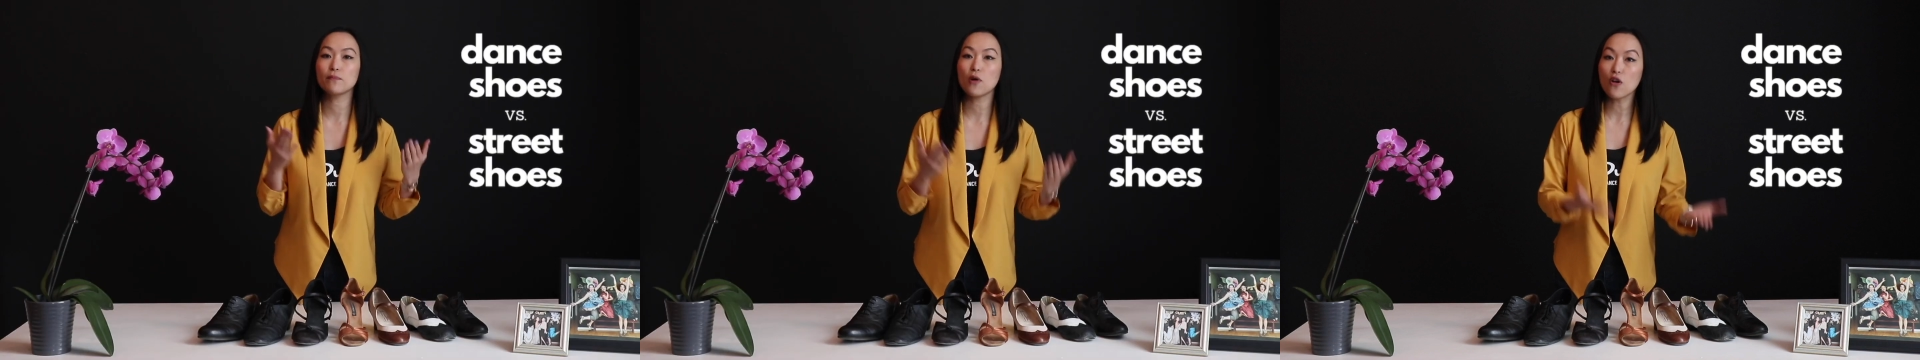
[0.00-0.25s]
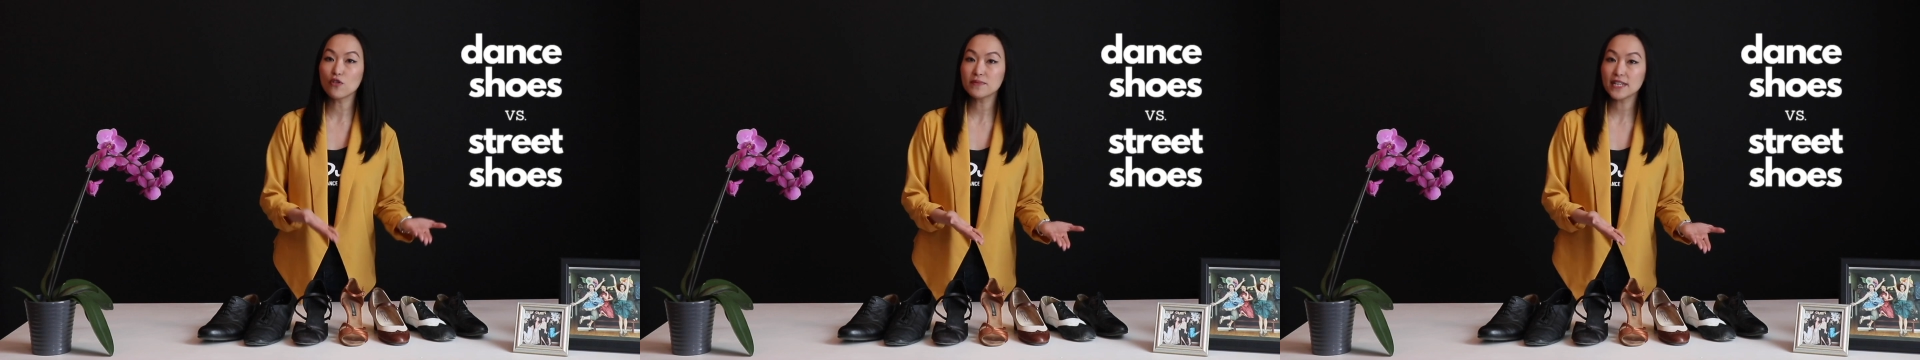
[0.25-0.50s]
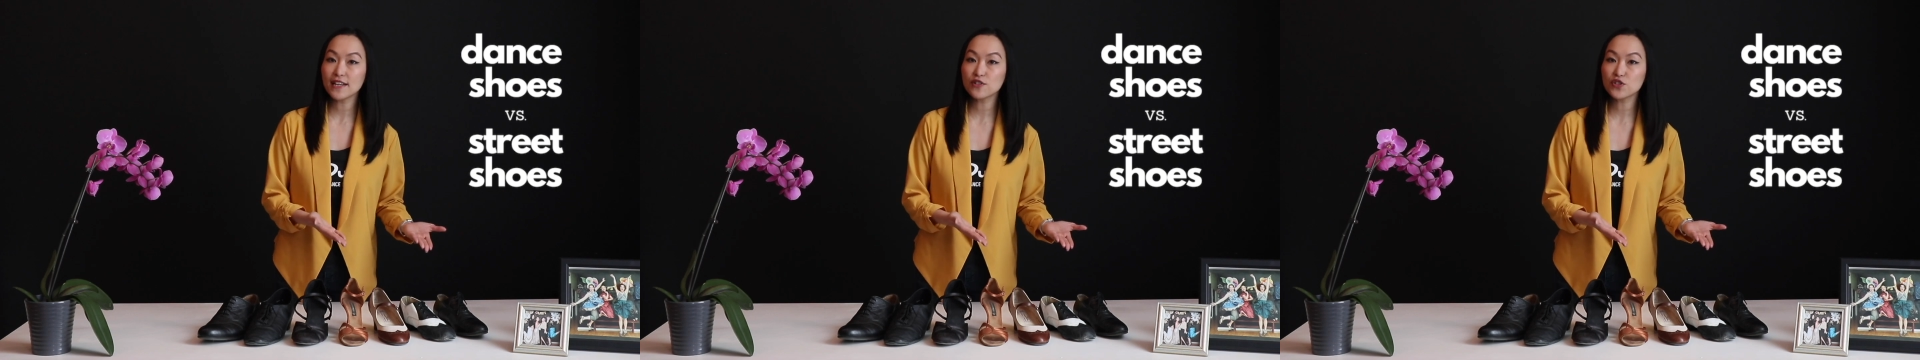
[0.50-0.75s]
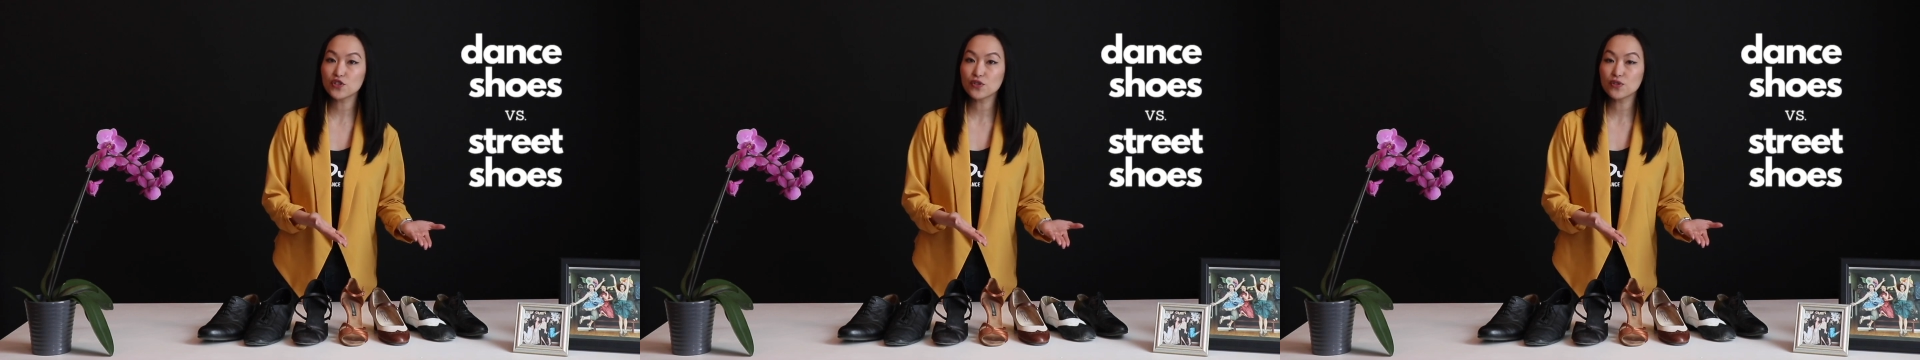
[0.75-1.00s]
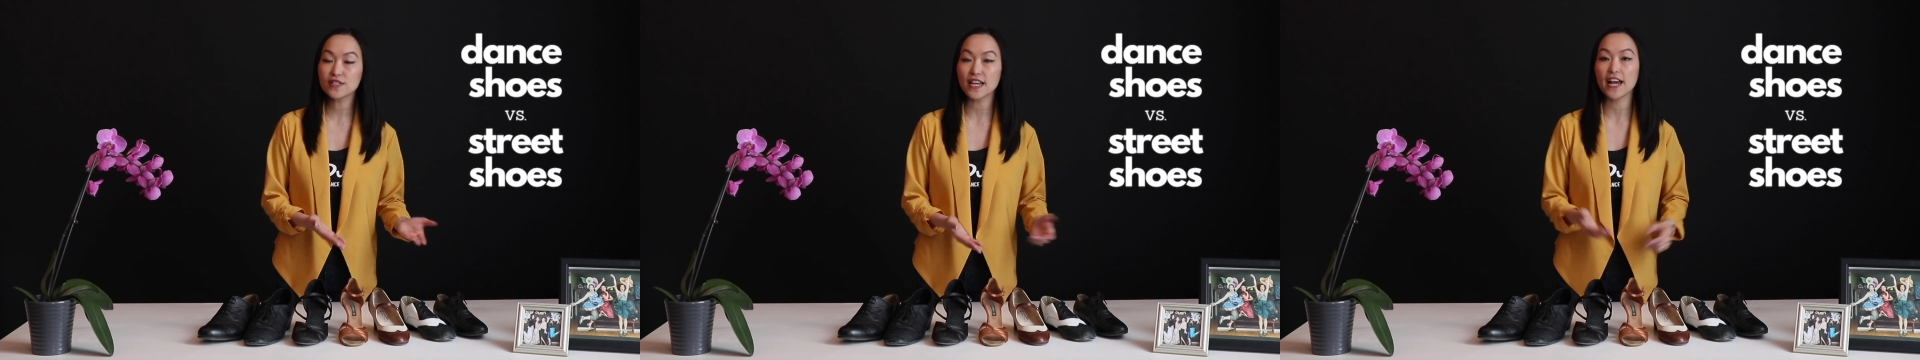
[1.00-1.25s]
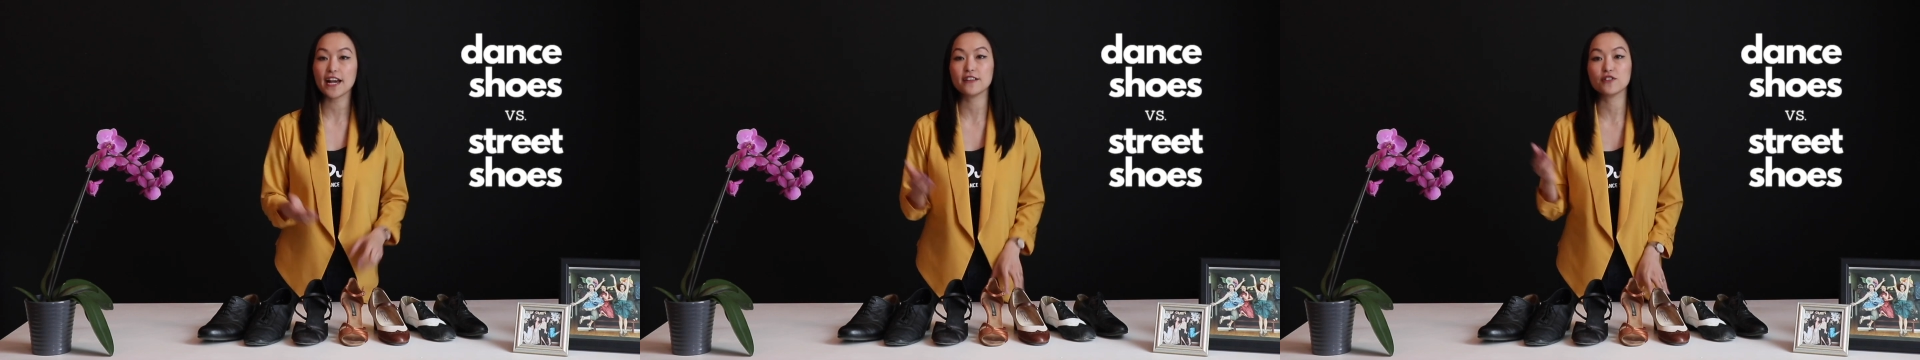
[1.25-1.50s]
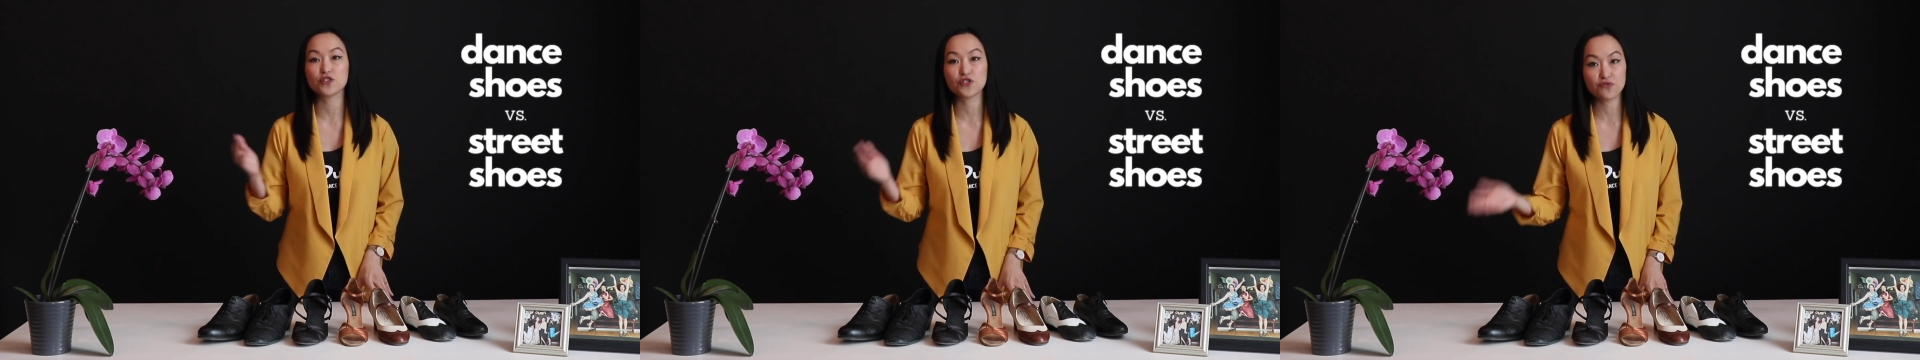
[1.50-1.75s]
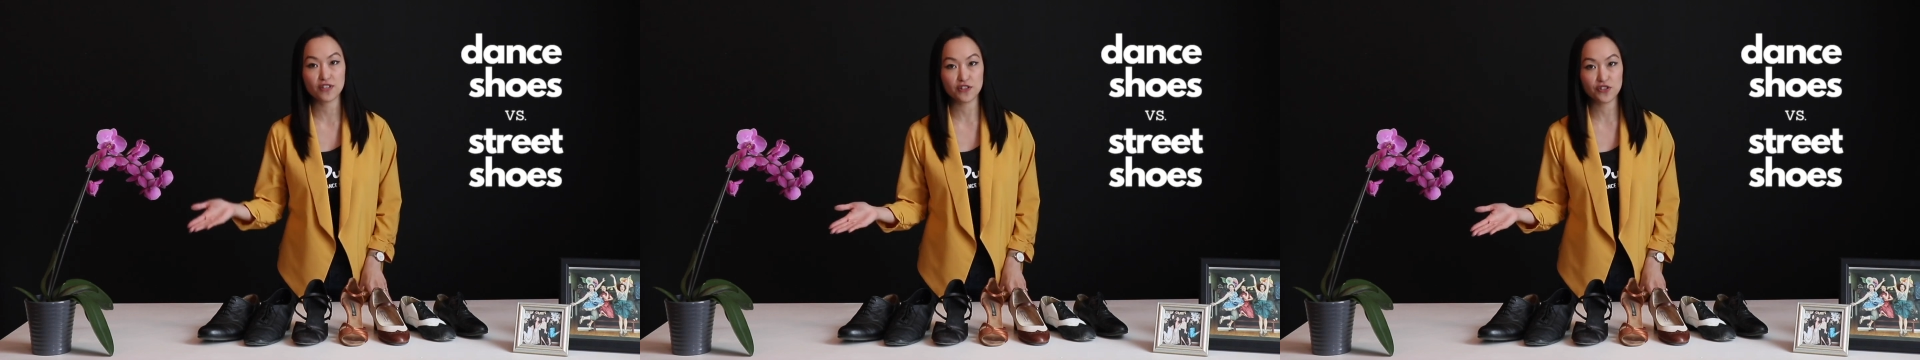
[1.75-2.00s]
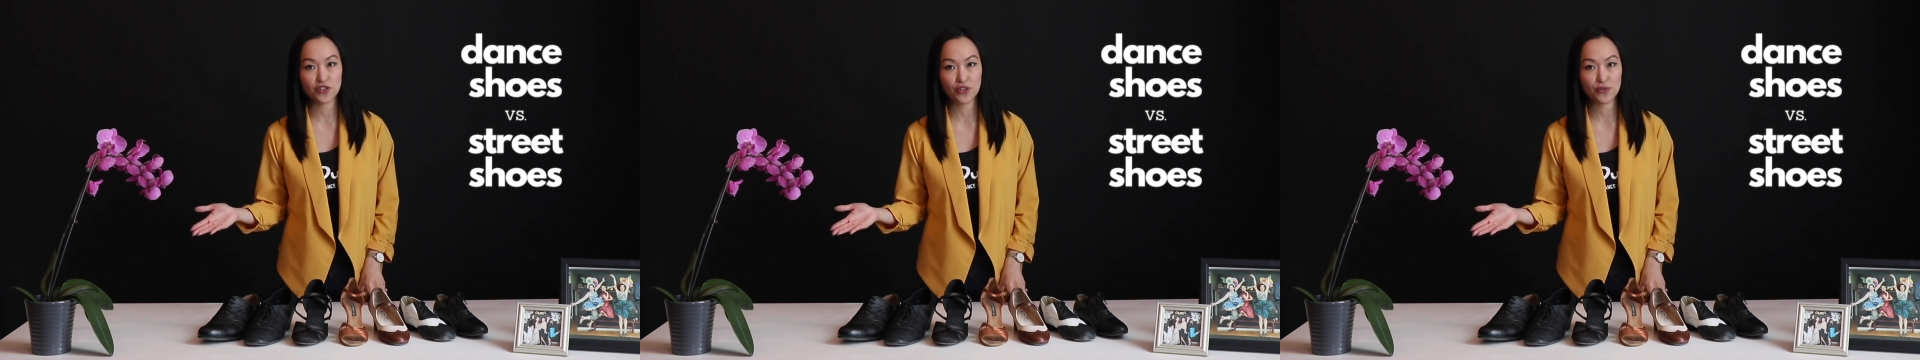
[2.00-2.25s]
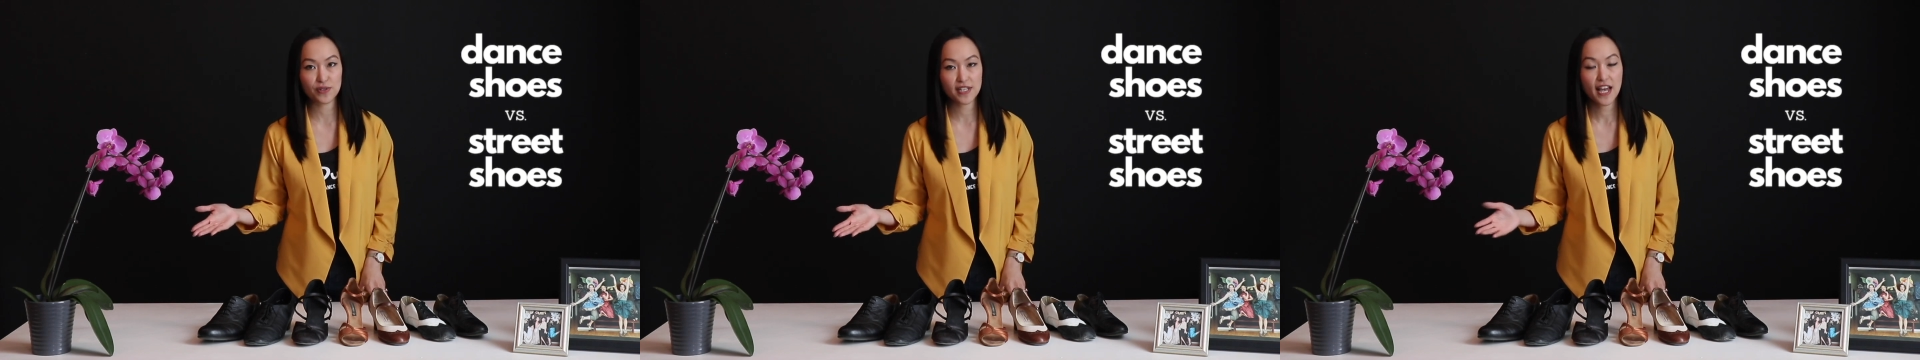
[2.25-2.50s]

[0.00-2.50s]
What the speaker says: ballroom dance shoes and street shoes?